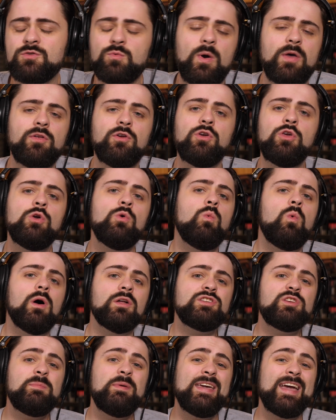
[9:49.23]
whether you
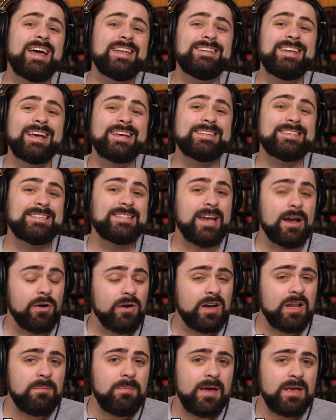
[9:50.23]
want to be a
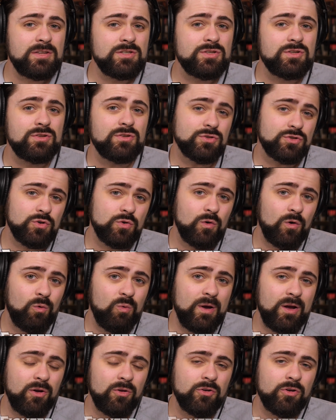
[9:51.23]
dexterity-based dual
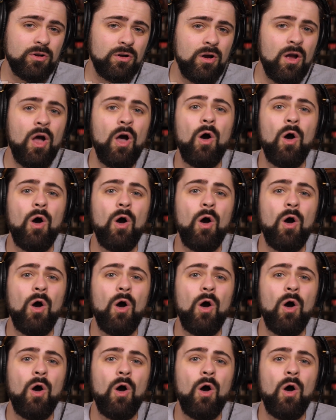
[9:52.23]
wielder